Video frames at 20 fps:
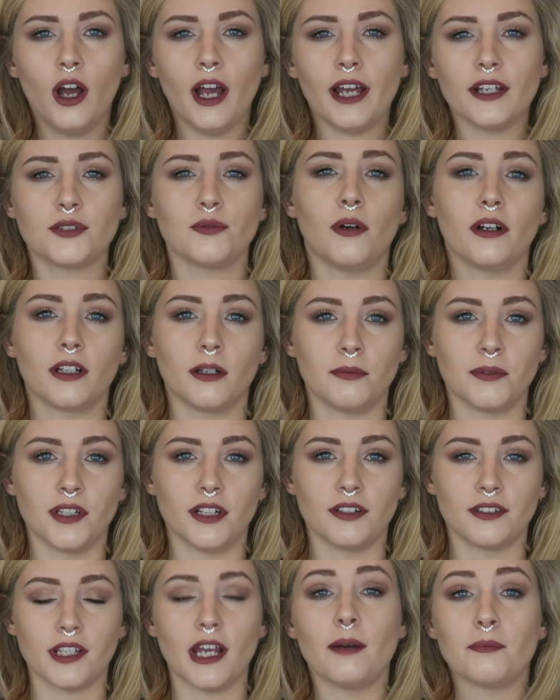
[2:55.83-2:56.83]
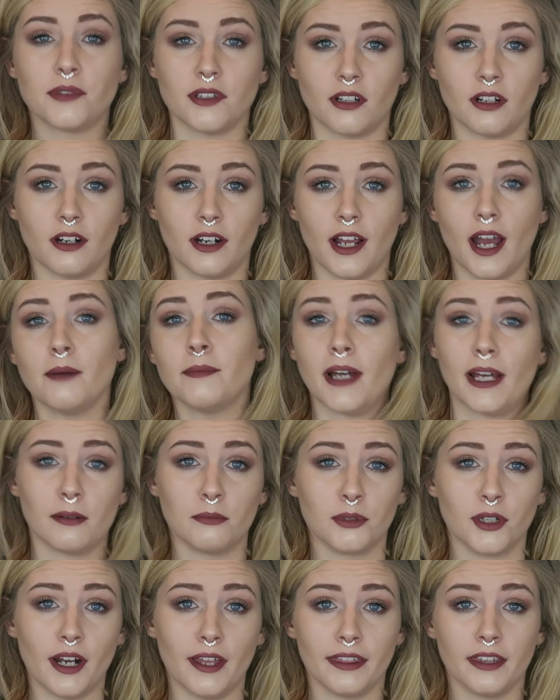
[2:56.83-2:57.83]
I just walked upstairs. I'm sorry, I'm out
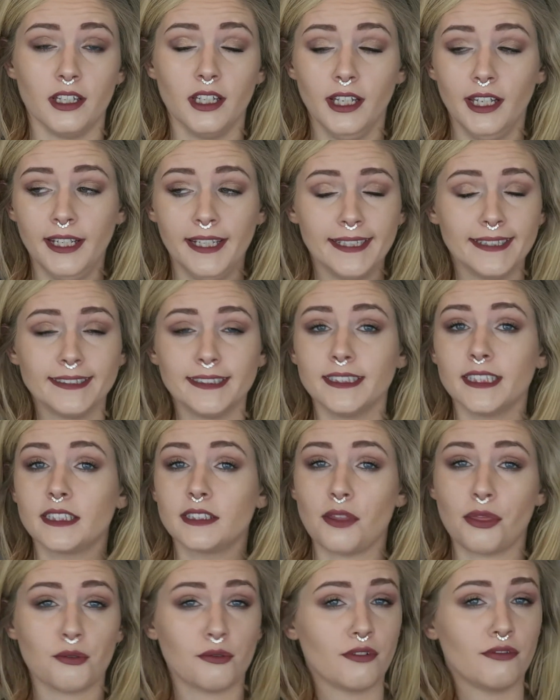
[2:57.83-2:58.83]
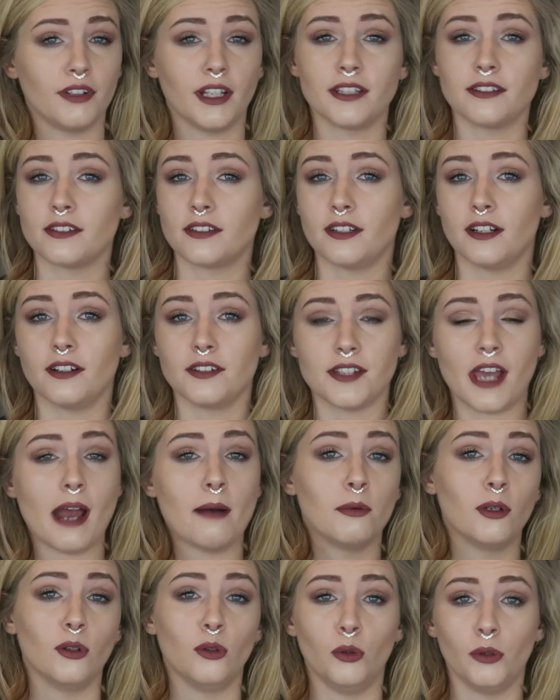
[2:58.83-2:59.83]
of breath. It's like 3 flights of stairs.
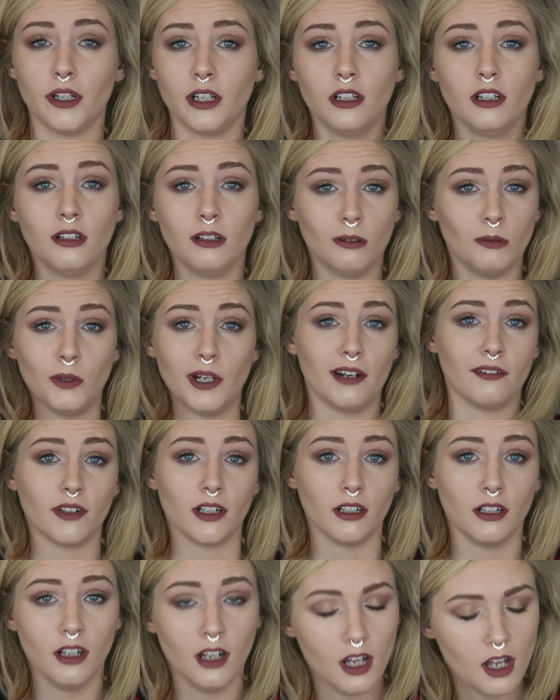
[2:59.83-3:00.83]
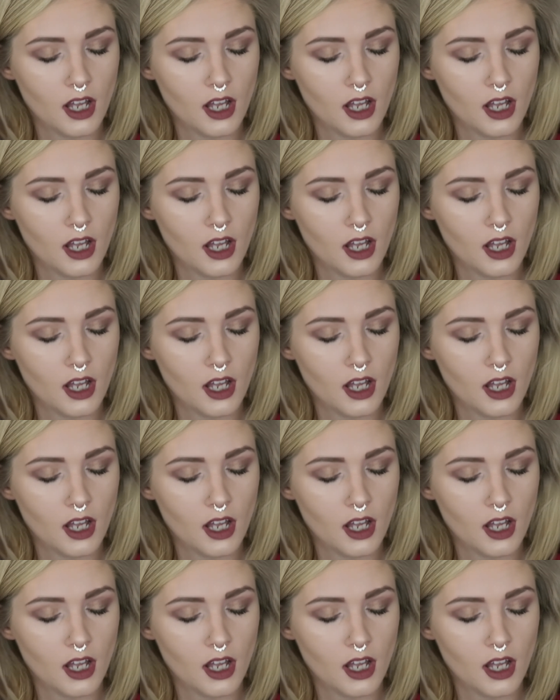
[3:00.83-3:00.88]
I'm old. Whatever.